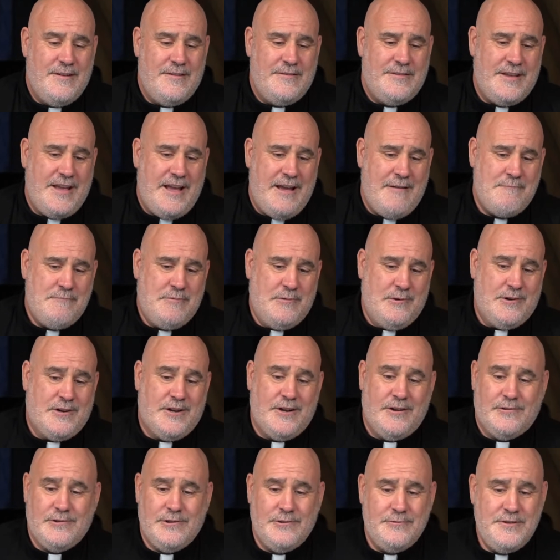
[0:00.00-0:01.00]
The emperor
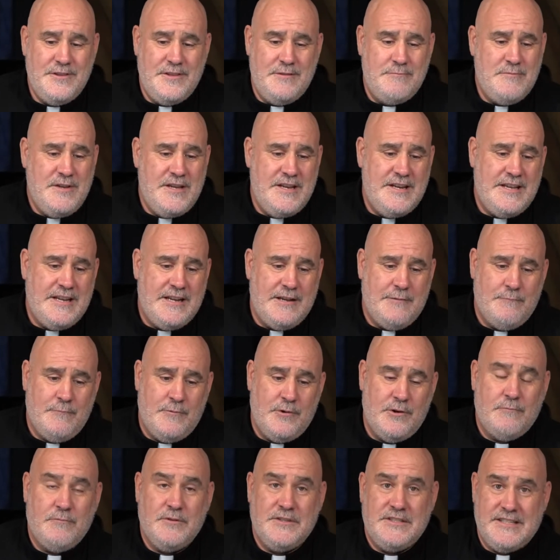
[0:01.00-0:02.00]
concluded the meeting and
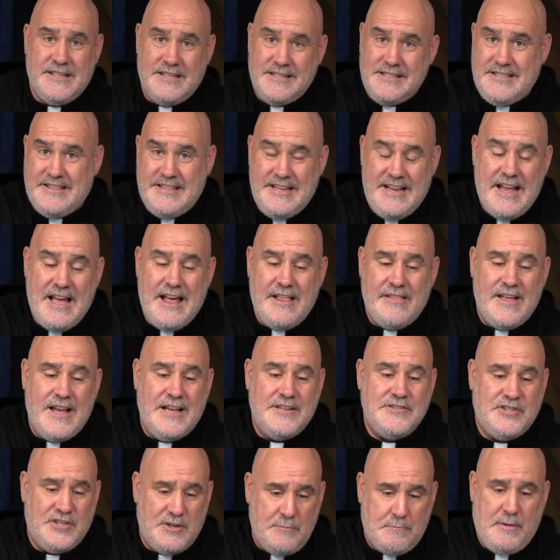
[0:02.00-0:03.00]
word was sent to the
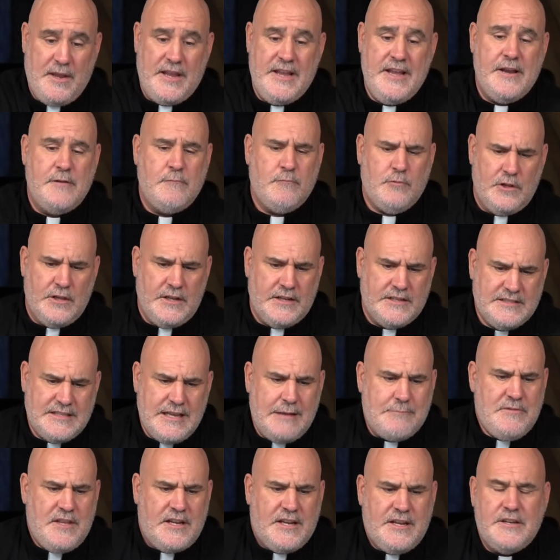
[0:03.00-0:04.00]
allies. Japan will
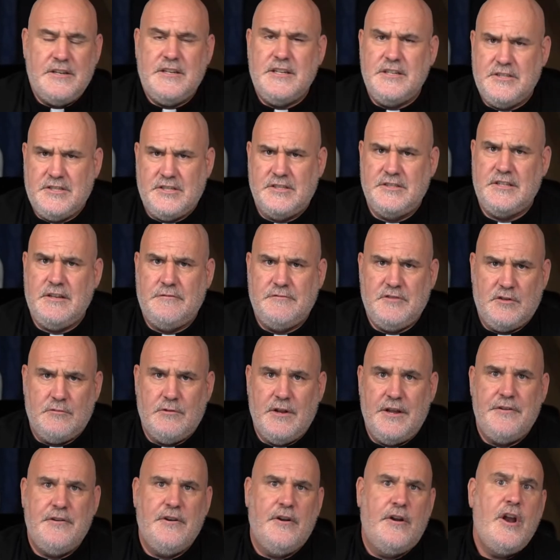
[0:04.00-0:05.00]
accept the conditions of
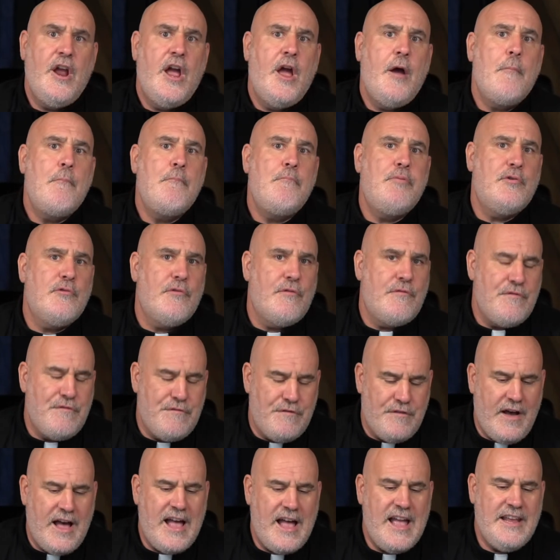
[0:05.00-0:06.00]
surrender
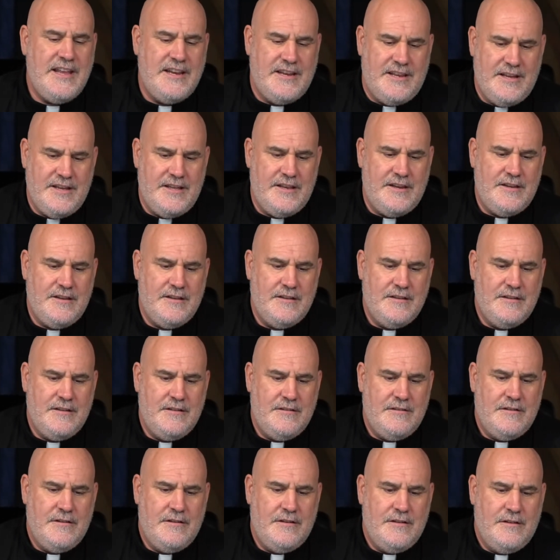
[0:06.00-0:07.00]
provided
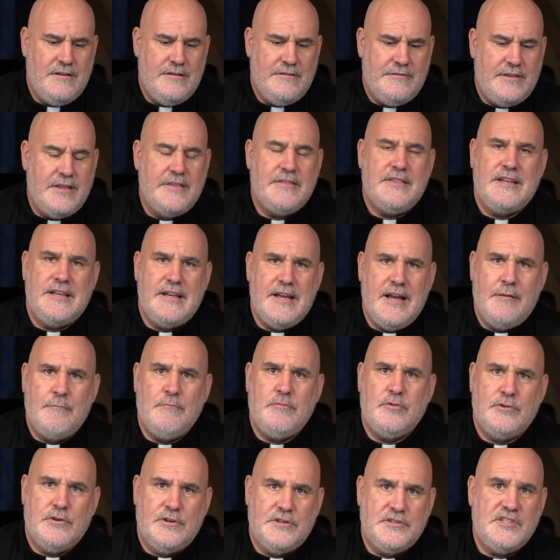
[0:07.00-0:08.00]
that the
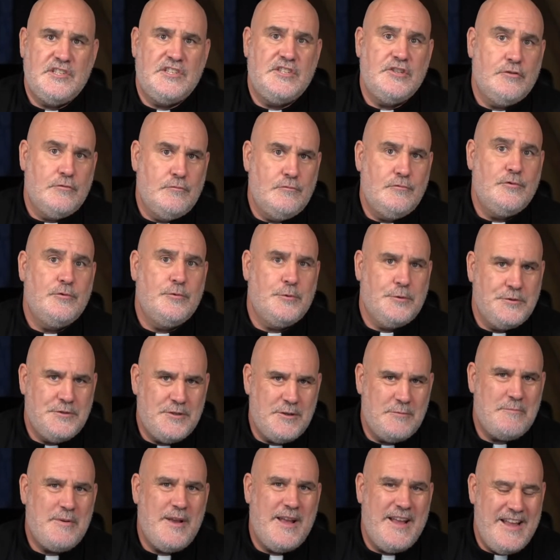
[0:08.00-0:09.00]
emperor still ruled
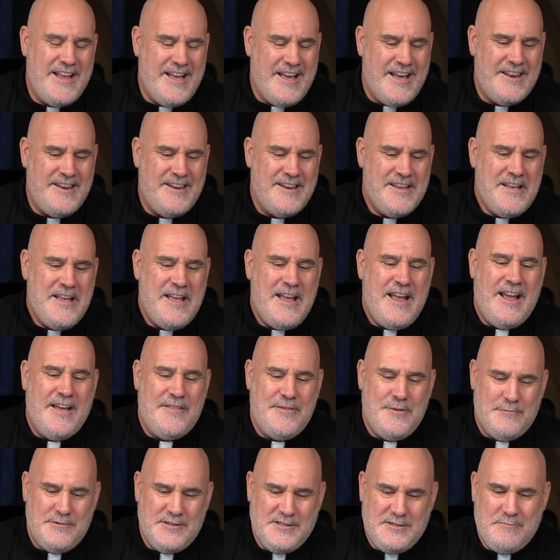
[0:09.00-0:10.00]
Japan. And
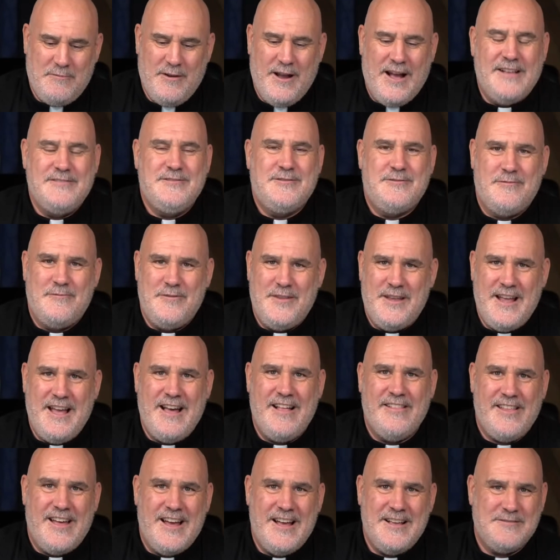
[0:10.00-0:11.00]
the response from the
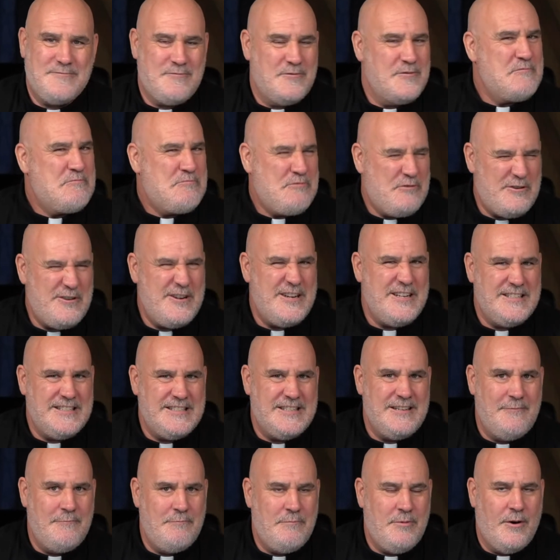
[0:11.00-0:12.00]
allies was pretty
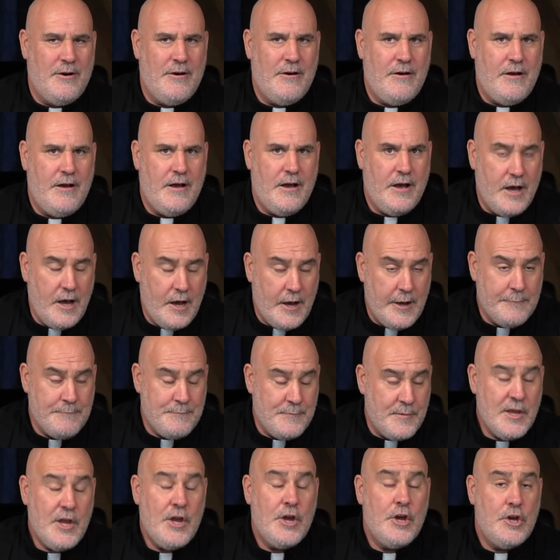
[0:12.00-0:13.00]
simple.
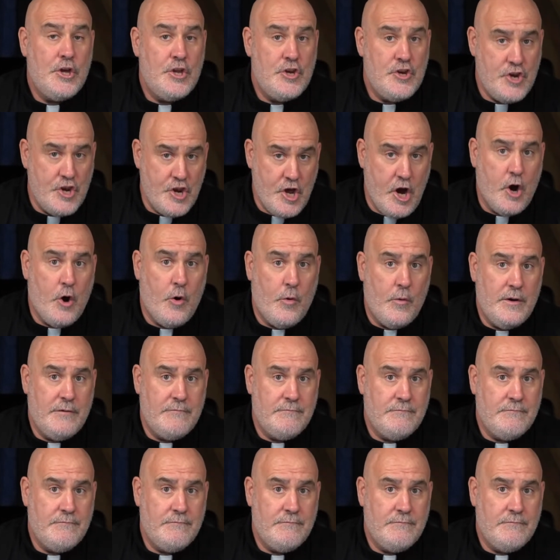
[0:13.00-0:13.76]
No.